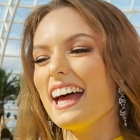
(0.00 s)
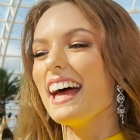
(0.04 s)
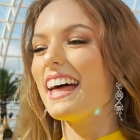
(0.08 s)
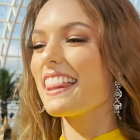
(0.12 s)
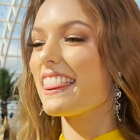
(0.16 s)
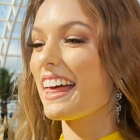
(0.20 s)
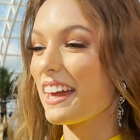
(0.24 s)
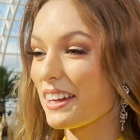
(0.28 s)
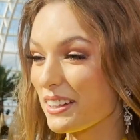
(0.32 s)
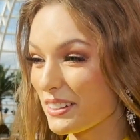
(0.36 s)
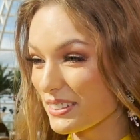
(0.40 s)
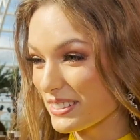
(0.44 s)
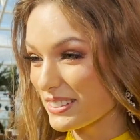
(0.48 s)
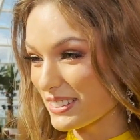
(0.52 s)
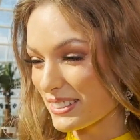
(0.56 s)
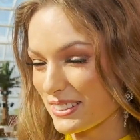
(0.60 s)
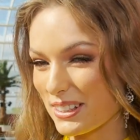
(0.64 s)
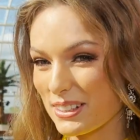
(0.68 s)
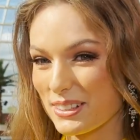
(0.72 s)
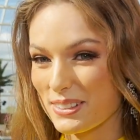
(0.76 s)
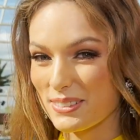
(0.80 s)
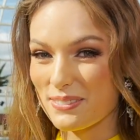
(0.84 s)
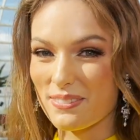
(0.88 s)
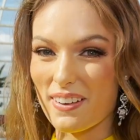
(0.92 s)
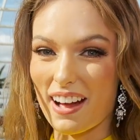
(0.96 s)
Thank you
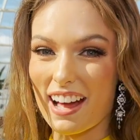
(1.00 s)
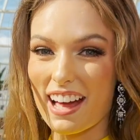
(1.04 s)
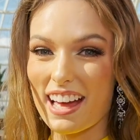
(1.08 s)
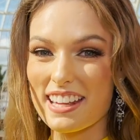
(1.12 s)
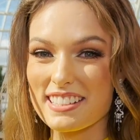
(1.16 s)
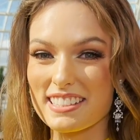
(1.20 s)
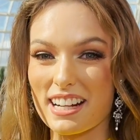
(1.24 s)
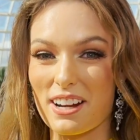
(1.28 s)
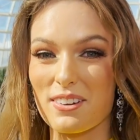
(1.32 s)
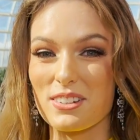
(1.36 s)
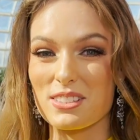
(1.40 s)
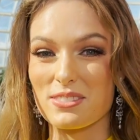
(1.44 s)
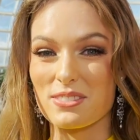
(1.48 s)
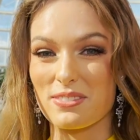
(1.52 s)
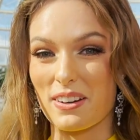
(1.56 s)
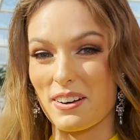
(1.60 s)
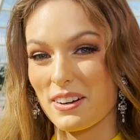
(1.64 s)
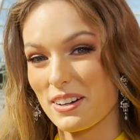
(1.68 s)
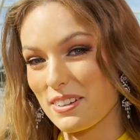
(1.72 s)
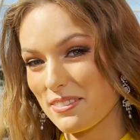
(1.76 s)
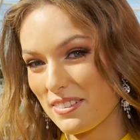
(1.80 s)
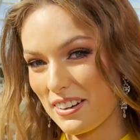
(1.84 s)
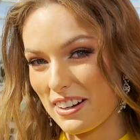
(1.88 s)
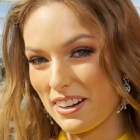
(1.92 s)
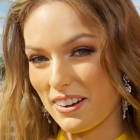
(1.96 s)
so much. I was
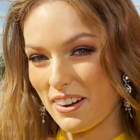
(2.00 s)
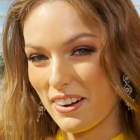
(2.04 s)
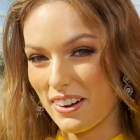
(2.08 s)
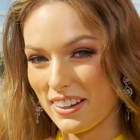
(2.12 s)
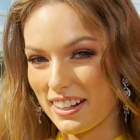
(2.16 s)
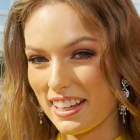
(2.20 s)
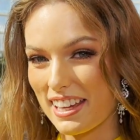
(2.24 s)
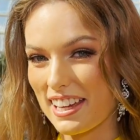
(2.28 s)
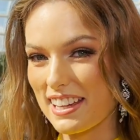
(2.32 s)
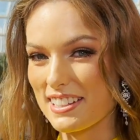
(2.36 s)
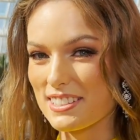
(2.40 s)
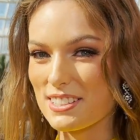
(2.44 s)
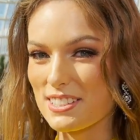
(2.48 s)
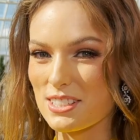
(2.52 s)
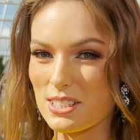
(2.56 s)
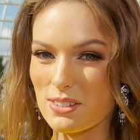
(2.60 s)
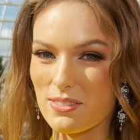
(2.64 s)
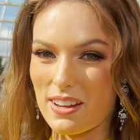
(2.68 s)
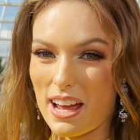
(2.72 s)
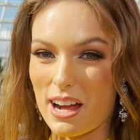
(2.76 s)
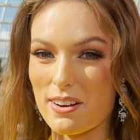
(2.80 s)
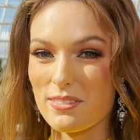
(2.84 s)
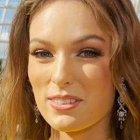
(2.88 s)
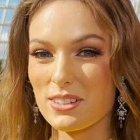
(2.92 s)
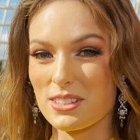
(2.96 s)
very, very honored to
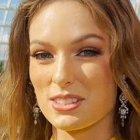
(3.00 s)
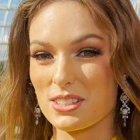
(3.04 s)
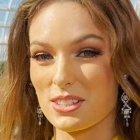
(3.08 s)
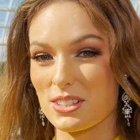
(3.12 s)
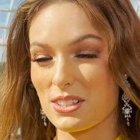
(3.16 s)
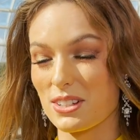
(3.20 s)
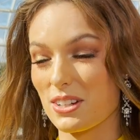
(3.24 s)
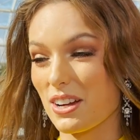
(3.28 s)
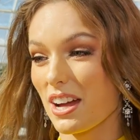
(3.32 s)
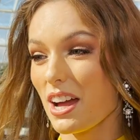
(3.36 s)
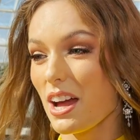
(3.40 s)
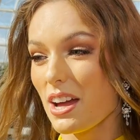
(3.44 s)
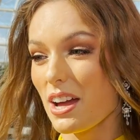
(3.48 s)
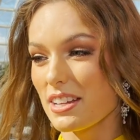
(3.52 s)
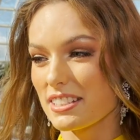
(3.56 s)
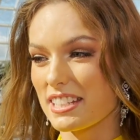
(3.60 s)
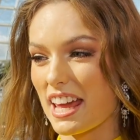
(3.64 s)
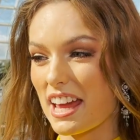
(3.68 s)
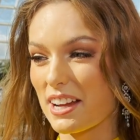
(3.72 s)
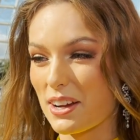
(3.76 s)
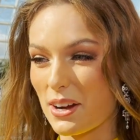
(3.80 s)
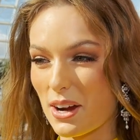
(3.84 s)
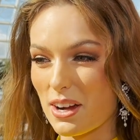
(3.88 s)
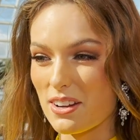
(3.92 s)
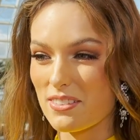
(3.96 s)
be able to
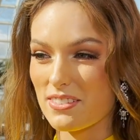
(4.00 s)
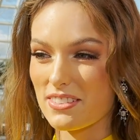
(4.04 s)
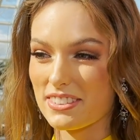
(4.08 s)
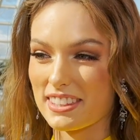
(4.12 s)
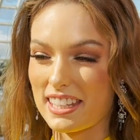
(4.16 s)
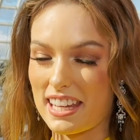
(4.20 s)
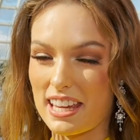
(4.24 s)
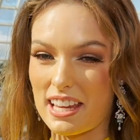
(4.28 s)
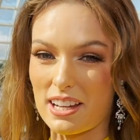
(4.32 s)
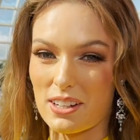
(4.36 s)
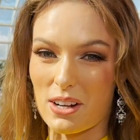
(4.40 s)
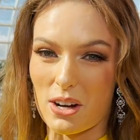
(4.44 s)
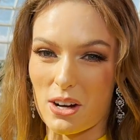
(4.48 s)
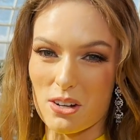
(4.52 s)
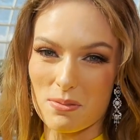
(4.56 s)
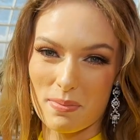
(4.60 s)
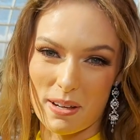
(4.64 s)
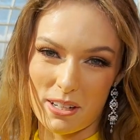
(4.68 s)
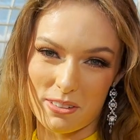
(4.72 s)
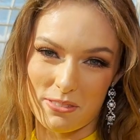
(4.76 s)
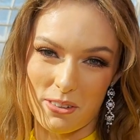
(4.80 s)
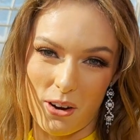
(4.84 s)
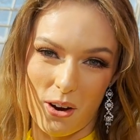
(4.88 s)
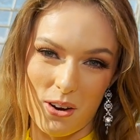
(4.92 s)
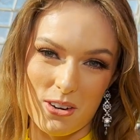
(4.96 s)
take home the gold
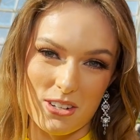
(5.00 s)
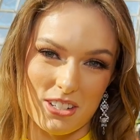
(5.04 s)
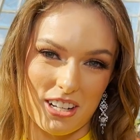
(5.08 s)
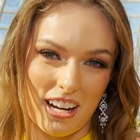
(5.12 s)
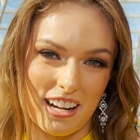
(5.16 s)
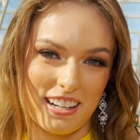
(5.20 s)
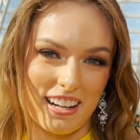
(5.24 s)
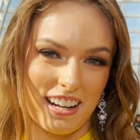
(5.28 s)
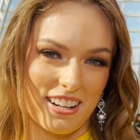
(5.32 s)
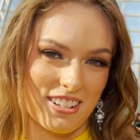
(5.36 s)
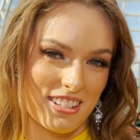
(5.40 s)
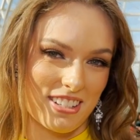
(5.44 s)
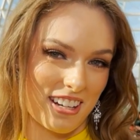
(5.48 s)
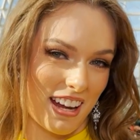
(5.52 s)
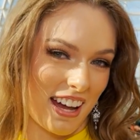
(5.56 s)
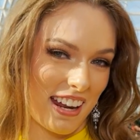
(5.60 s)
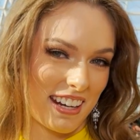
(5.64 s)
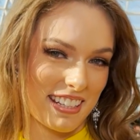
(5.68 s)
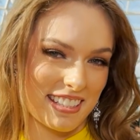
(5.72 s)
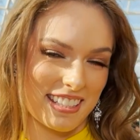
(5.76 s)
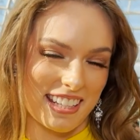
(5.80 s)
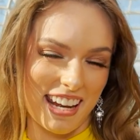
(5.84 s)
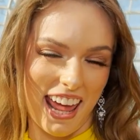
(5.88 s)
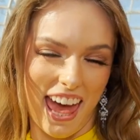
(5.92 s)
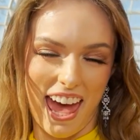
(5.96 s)
medal for Osha and
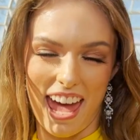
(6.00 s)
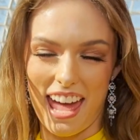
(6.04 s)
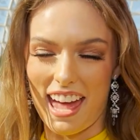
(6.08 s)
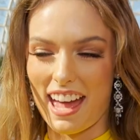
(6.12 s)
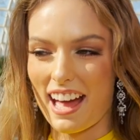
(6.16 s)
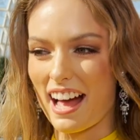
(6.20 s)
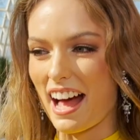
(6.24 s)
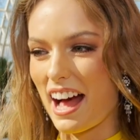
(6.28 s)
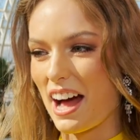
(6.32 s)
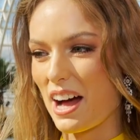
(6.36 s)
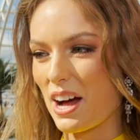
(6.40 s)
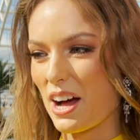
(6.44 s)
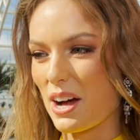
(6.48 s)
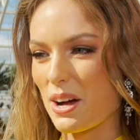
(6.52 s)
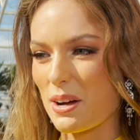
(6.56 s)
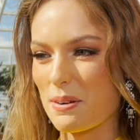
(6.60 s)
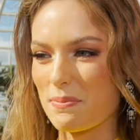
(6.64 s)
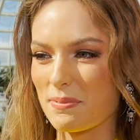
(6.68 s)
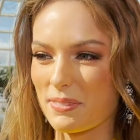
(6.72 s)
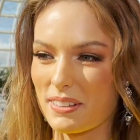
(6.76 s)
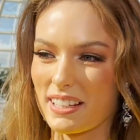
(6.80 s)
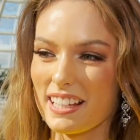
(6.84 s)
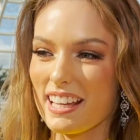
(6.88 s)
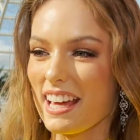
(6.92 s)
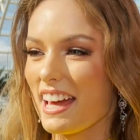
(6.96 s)
Oceana today.
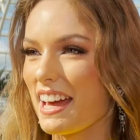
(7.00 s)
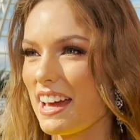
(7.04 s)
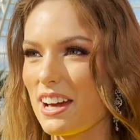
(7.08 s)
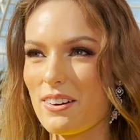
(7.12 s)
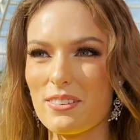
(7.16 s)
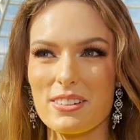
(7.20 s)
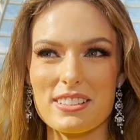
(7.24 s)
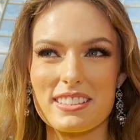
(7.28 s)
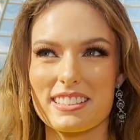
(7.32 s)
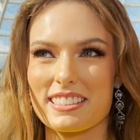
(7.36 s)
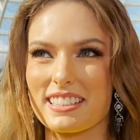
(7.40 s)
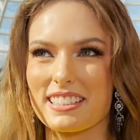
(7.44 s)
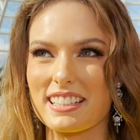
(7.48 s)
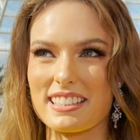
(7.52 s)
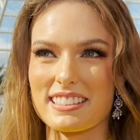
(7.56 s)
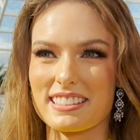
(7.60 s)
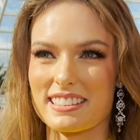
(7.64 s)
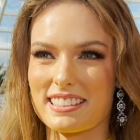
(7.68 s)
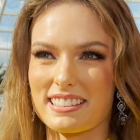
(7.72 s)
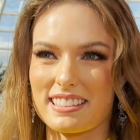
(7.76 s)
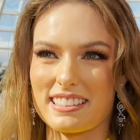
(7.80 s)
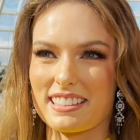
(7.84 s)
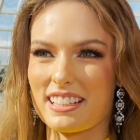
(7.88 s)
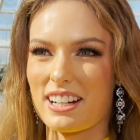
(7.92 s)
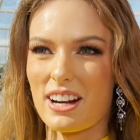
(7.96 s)
It was just,
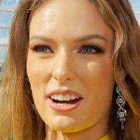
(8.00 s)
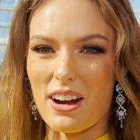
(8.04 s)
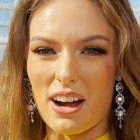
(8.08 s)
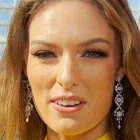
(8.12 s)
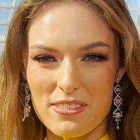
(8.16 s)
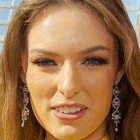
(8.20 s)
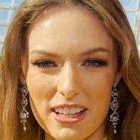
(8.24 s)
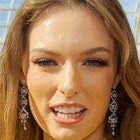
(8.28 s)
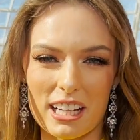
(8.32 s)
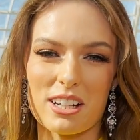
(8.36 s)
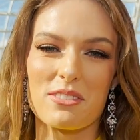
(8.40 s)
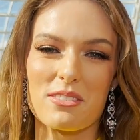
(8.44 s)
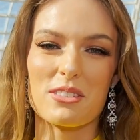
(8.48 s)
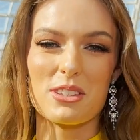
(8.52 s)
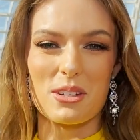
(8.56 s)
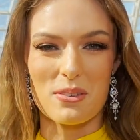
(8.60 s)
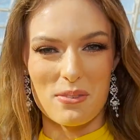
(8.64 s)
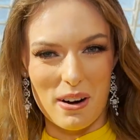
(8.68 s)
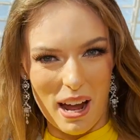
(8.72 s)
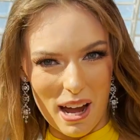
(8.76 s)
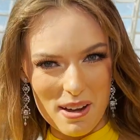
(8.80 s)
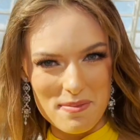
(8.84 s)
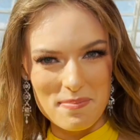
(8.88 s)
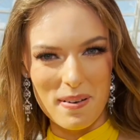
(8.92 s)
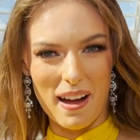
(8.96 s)
I feel like I'm on the
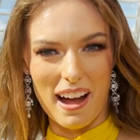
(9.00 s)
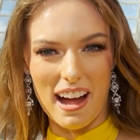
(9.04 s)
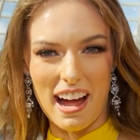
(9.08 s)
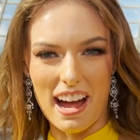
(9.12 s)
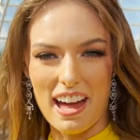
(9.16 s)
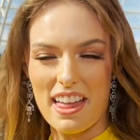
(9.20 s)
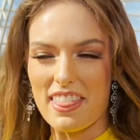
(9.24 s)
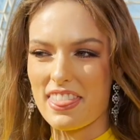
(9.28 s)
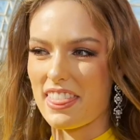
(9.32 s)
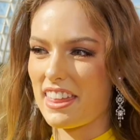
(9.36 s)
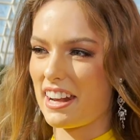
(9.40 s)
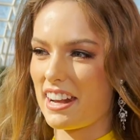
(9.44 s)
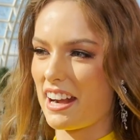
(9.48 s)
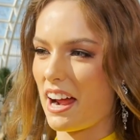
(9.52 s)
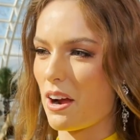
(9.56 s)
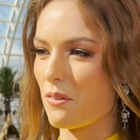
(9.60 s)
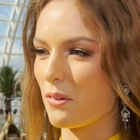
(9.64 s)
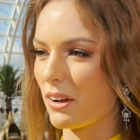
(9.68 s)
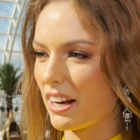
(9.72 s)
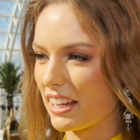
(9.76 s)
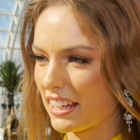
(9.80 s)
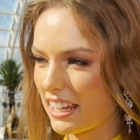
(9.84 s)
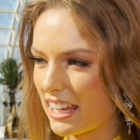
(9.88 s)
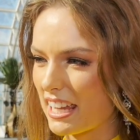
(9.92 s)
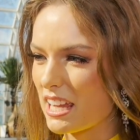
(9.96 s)
right path and I
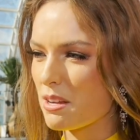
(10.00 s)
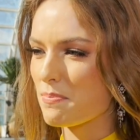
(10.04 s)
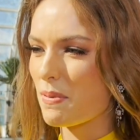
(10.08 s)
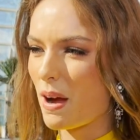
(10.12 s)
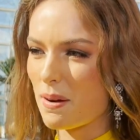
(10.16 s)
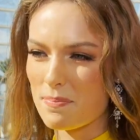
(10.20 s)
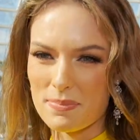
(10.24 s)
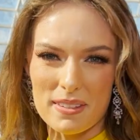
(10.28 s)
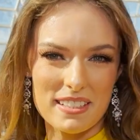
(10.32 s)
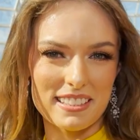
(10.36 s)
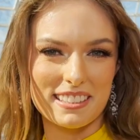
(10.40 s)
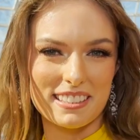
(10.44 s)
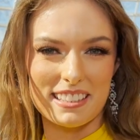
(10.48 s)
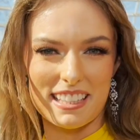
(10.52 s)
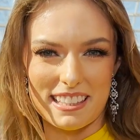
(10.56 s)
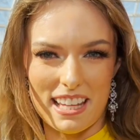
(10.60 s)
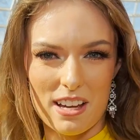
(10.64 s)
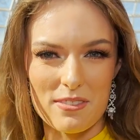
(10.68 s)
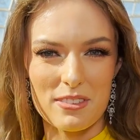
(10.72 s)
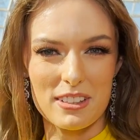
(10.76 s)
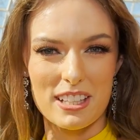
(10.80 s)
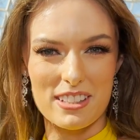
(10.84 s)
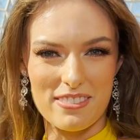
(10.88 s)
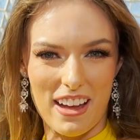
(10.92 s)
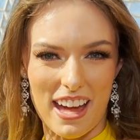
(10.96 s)
want to keep up this
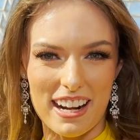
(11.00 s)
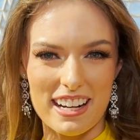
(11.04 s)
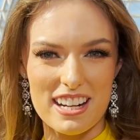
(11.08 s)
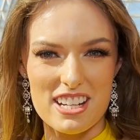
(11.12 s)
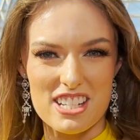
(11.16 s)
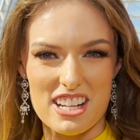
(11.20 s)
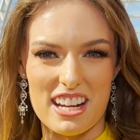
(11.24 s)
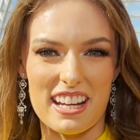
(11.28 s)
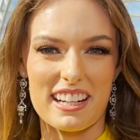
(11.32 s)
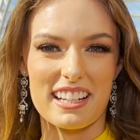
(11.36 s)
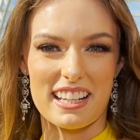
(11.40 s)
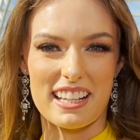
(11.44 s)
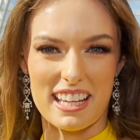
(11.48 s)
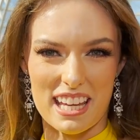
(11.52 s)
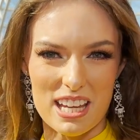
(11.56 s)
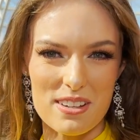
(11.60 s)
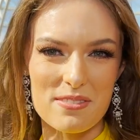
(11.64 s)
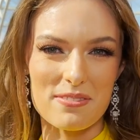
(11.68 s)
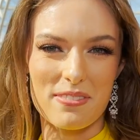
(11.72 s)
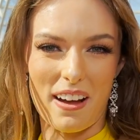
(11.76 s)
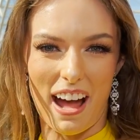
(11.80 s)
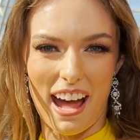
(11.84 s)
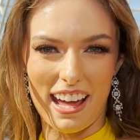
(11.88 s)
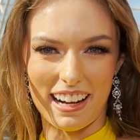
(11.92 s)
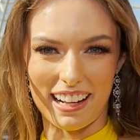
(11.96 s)
level of energy and
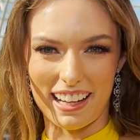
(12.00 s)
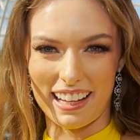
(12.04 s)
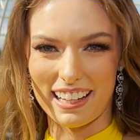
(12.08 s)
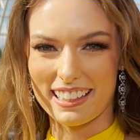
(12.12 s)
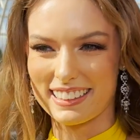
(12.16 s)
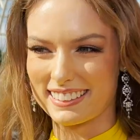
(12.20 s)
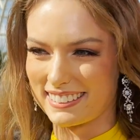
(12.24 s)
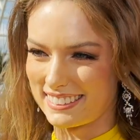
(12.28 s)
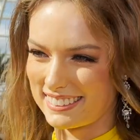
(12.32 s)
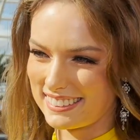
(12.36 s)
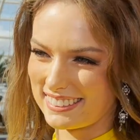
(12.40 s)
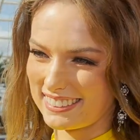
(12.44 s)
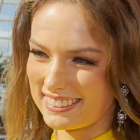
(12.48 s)
keep fighting.